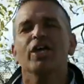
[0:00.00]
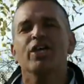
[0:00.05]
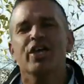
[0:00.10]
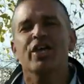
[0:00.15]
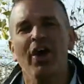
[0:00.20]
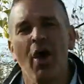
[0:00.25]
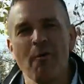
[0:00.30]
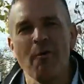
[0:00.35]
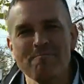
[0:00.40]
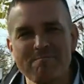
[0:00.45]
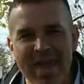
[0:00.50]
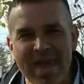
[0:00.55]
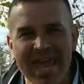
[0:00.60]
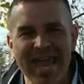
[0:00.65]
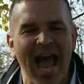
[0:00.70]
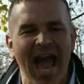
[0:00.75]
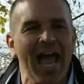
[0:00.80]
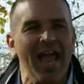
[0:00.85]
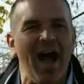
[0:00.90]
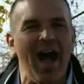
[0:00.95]
You know me,
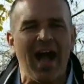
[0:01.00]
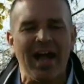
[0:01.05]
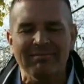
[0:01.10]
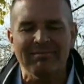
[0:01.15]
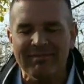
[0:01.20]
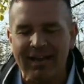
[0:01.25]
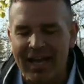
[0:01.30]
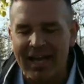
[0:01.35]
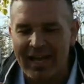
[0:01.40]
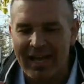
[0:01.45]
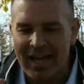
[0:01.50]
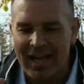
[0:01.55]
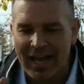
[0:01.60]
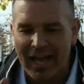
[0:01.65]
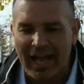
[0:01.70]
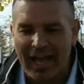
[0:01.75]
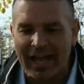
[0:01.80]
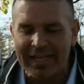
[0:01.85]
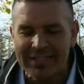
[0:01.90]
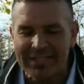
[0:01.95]

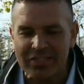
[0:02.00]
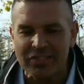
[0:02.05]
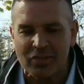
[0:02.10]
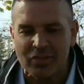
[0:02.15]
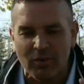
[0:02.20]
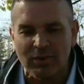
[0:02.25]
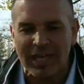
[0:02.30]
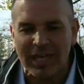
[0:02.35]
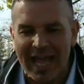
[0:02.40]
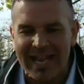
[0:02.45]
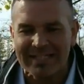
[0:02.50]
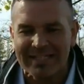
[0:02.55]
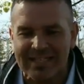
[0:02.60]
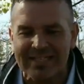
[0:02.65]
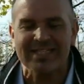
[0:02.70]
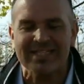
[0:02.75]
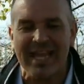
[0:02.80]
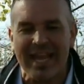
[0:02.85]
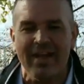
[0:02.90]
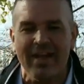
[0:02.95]
I just don't like to
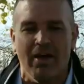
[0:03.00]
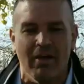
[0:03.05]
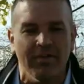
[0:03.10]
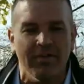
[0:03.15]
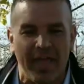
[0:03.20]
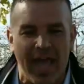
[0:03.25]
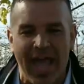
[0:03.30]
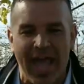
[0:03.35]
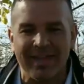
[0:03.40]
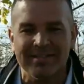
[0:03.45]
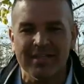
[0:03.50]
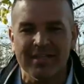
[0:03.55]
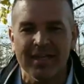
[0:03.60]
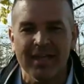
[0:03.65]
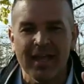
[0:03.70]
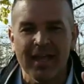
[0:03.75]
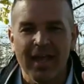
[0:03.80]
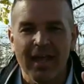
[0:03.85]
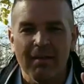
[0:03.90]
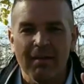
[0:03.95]
say all that.
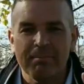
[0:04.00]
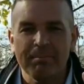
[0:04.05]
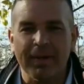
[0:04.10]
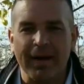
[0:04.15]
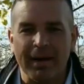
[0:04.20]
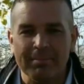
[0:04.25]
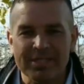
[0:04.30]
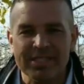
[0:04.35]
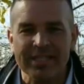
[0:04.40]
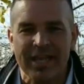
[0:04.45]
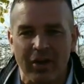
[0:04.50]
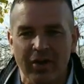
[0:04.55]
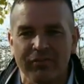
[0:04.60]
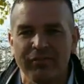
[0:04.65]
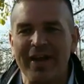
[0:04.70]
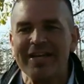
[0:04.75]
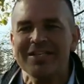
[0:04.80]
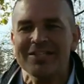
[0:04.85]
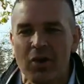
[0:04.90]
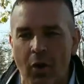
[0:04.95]
But I'm scared if
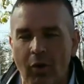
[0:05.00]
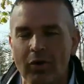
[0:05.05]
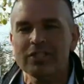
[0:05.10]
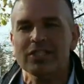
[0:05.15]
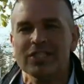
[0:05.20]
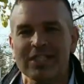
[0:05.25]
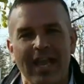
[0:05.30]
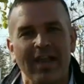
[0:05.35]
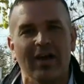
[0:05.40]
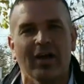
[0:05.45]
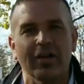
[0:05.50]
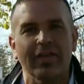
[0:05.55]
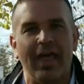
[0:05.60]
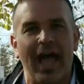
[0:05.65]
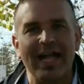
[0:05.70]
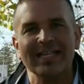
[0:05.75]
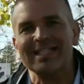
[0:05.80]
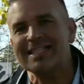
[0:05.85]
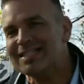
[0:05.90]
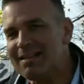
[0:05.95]
I don't say all
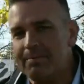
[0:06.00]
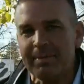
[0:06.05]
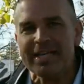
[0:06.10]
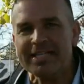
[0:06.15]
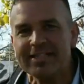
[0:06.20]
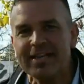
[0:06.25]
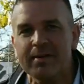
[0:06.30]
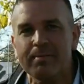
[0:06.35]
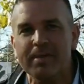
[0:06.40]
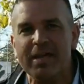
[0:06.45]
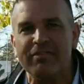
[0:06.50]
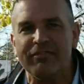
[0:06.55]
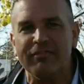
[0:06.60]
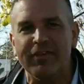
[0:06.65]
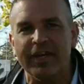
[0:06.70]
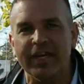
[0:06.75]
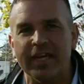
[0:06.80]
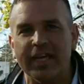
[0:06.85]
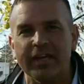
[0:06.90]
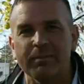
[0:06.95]
that, somebody's going to be
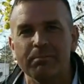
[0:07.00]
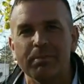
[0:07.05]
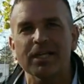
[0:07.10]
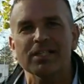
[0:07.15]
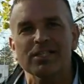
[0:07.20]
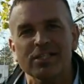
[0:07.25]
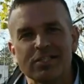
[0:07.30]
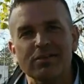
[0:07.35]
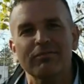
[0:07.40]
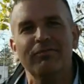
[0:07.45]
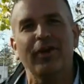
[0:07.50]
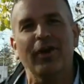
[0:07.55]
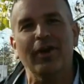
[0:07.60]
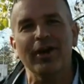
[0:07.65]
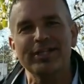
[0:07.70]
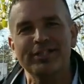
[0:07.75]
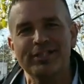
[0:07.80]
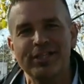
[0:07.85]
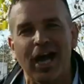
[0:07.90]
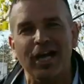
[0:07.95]
offended. Because it's a
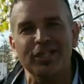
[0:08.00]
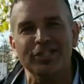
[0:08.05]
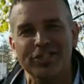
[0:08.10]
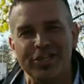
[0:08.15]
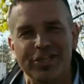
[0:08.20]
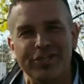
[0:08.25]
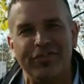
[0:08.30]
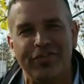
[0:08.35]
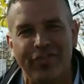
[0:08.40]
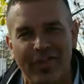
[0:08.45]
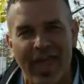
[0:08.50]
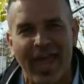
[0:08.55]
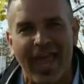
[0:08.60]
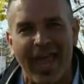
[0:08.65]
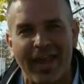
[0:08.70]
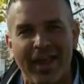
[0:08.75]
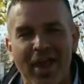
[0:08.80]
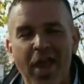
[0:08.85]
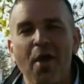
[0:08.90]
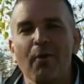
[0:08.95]
very touchy
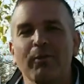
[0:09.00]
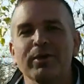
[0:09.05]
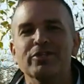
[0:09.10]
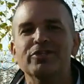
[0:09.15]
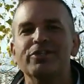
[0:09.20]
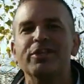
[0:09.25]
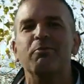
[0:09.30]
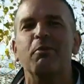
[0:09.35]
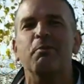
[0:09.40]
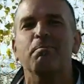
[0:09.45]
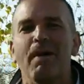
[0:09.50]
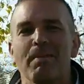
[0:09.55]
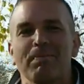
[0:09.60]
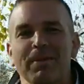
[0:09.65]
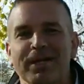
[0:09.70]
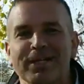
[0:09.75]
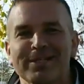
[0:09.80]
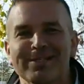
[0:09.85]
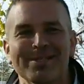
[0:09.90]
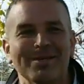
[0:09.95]
thing. When you say
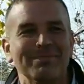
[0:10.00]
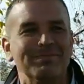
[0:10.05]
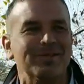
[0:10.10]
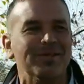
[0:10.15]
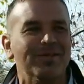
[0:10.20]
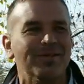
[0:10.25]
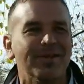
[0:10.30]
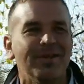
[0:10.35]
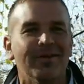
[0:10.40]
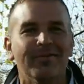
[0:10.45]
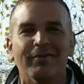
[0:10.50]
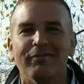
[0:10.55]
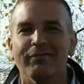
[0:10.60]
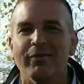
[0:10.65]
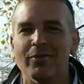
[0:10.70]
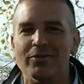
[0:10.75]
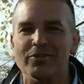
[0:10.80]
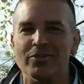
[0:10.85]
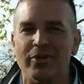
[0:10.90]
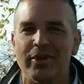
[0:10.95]
Republika Srpska, the other
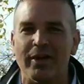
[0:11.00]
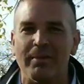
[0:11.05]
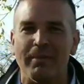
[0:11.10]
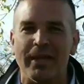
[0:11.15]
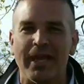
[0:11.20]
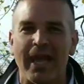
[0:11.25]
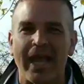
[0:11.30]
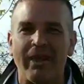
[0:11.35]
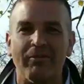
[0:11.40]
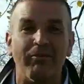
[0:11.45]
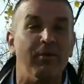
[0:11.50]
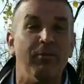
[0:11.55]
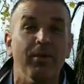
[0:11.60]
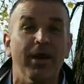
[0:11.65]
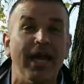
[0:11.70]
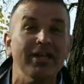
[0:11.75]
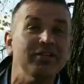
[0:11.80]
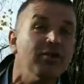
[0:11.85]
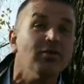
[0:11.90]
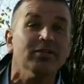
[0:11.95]
folks are going to be angry. When
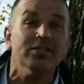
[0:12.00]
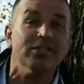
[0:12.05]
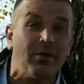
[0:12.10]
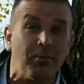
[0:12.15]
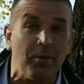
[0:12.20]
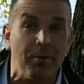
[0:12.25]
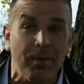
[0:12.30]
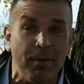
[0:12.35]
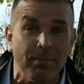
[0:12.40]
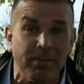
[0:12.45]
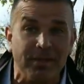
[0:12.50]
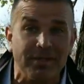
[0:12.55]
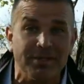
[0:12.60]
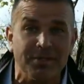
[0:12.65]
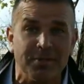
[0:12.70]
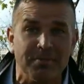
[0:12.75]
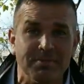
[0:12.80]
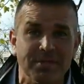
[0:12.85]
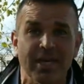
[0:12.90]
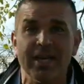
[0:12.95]
I don't say Republika
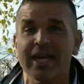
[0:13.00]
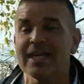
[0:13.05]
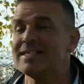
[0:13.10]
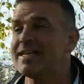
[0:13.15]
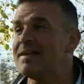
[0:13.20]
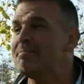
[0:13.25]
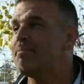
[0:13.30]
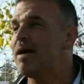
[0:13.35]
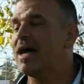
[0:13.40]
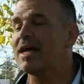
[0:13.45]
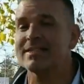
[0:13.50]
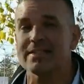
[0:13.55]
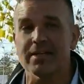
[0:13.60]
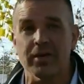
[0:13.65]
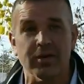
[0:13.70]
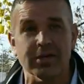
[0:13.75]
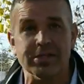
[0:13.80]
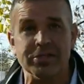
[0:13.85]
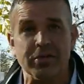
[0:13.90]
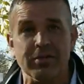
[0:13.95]
Srpska and I say Bosnia
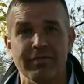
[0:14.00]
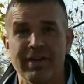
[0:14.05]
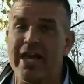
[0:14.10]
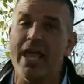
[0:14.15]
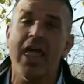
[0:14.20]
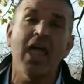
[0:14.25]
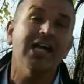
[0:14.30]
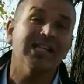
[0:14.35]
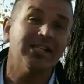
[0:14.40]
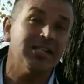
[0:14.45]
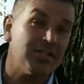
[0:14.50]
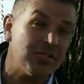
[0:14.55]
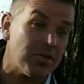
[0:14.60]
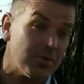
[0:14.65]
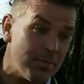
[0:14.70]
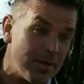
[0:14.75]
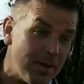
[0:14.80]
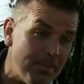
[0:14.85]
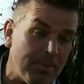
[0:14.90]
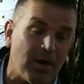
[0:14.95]
and Herzegovina, the
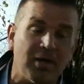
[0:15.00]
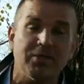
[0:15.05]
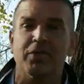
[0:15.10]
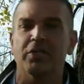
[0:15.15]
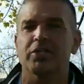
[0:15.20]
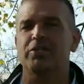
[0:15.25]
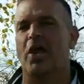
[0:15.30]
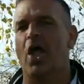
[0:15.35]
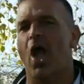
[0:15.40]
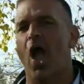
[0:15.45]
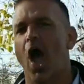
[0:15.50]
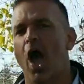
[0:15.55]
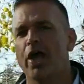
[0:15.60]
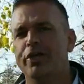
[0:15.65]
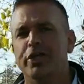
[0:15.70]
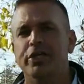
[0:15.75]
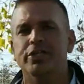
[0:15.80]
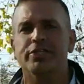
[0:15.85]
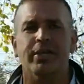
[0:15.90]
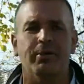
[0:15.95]
Serbian part's going to say,
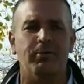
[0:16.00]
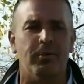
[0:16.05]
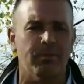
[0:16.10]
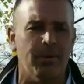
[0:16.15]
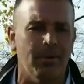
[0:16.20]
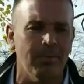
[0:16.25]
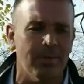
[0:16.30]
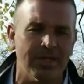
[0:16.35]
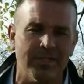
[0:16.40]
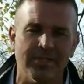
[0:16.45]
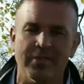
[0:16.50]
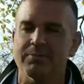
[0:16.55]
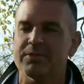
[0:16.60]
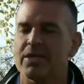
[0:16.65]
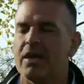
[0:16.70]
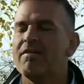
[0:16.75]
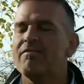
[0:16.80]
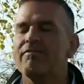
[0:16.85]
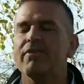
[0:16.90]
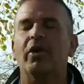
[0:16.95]
you didn't say Republika
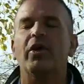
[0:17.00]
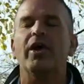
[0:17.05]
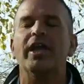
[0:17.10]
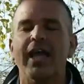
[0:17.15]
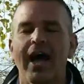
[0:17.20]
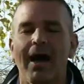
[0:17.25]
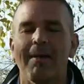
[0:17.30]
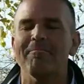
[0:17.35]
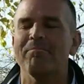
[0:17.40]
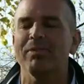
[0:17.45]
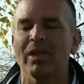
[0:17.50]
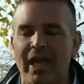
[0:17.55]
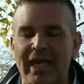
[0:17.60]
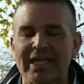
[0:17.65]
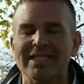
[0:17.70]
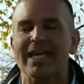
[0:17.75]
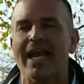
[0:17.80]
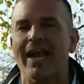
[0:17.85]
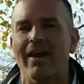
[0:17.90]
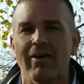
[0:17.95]
Srpska. Very
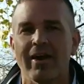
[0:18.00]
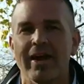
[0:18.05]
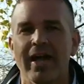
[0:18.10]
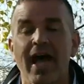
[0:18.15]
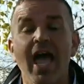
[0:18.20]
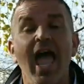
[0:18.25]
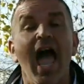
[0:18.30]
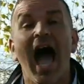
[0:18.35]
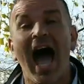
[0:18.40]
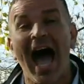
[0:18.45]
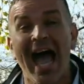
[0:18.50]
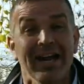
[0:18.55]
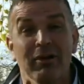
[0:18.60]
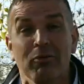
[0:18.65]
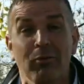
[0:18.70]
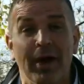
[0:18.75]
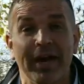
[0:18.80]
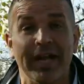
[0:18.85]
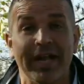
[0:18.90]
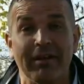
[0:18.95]
complex area. I
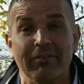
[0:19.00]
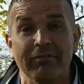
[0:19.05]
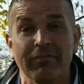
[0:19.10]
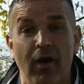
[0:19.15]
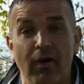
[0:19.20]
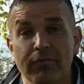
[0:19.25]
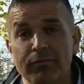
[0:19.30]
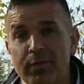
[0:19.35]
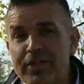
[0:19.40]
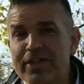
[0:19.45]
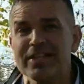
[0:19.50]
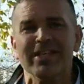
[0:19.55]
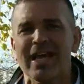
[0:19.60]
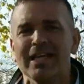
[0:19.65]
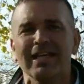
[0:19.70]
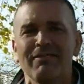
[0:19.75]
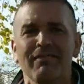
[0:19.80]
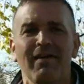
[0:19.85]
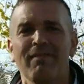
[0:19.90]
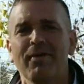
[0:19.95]
don't want to get involved with it because I
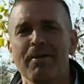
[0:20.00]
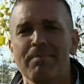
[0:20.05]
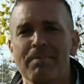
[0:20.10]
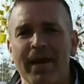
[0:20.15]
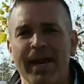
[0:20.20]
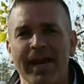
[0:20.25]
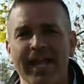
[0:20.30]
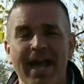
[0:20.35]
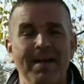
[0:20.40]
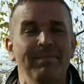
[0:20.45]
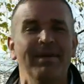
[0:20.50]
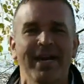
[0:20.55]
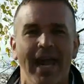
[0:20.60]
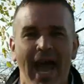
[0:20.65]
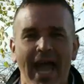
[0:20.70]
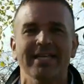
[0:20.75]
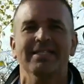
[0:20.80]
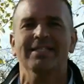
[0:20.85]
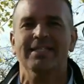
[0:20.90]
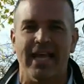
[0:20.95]
love everybody. I'm a
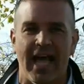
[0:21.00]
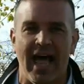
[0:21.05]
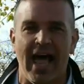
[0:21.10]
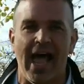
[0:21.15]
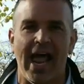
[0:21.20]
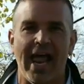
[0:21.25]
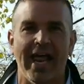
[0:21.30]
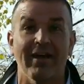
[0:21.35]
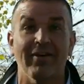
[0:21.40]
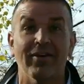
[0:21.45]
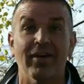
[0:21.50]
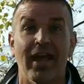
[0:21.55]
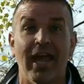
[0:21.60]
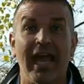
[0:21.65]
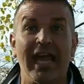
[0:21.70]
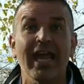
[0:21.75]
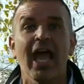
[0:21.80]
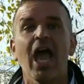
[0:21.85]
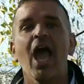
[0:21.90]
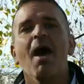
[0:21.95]
nice guy,
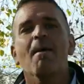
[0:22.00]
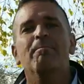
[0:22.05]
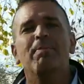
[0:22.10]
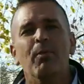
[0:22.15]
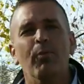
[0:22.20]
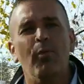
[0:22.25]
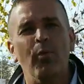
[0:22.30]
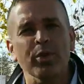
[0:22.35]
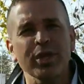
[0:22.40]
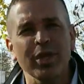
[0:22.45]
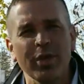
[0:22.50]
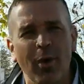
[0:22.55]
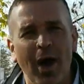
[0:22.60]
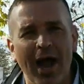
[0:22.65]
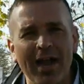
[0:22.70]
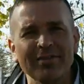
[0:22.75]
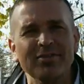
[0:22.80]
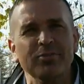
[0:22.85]
okay? But, you know, I